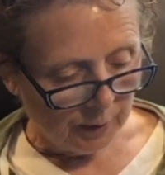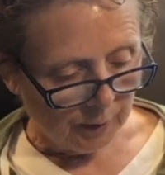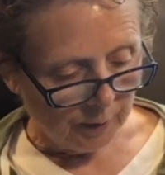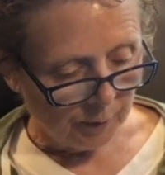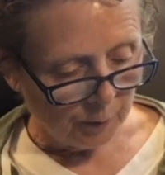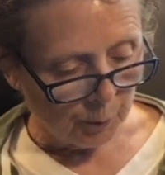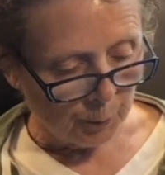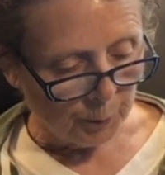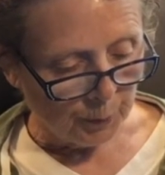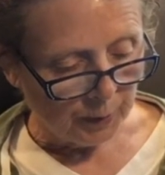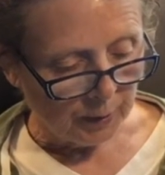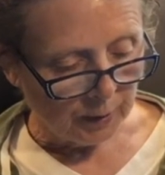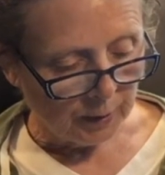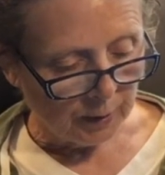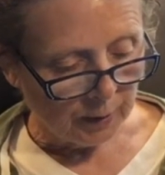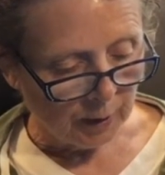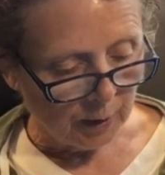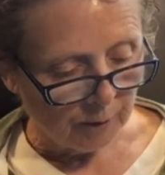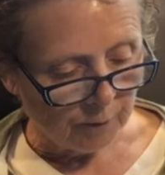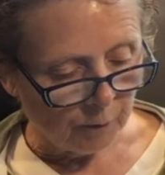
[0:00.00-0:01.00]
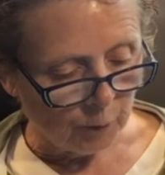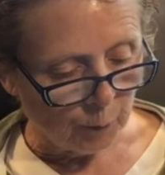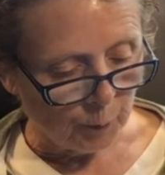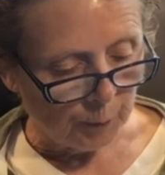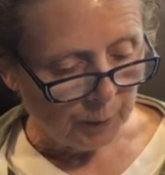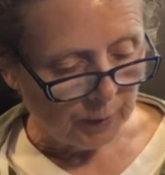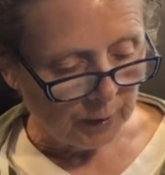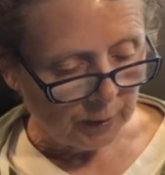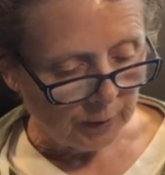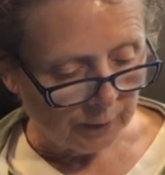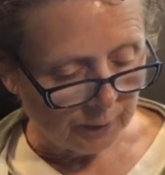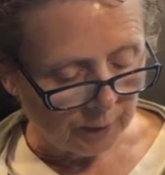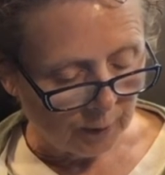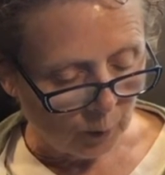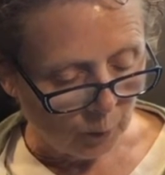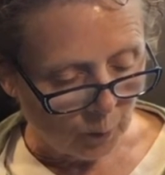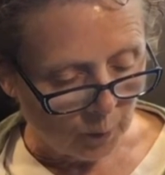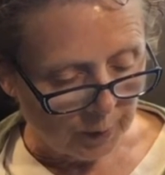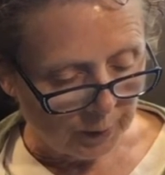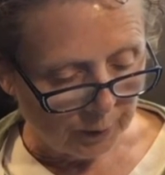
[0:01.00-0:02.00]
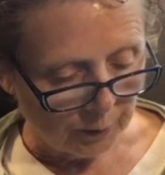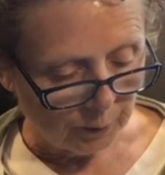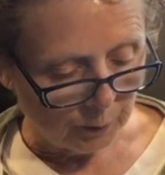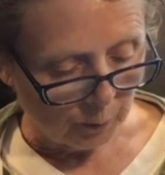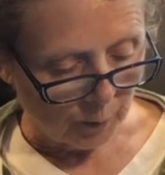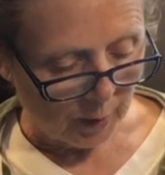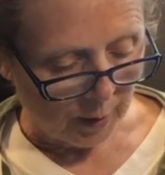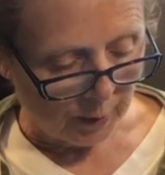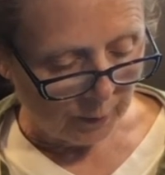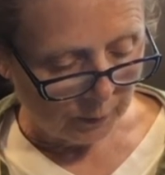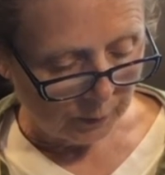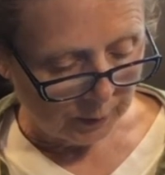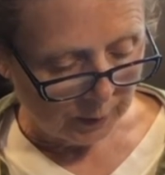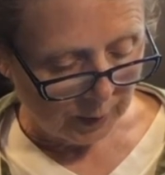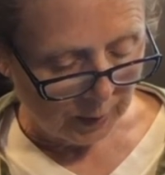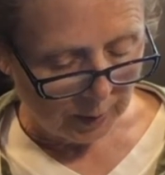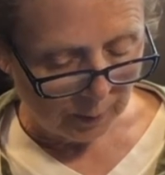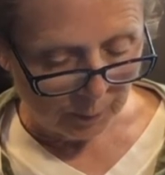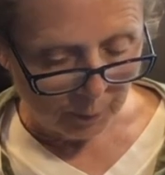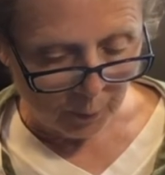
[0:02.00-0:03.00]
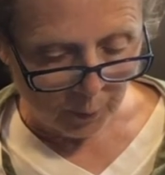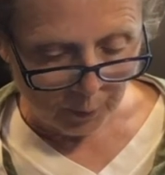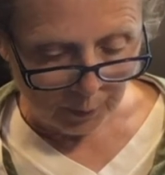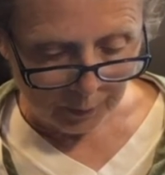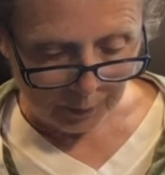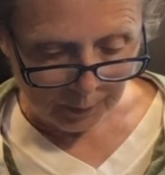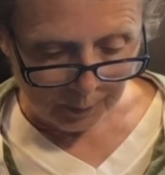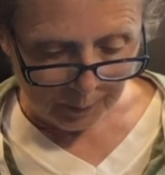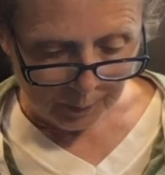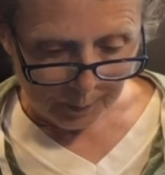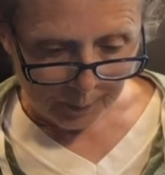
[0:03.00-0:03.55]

the pig of the pig that went around Cape Horn.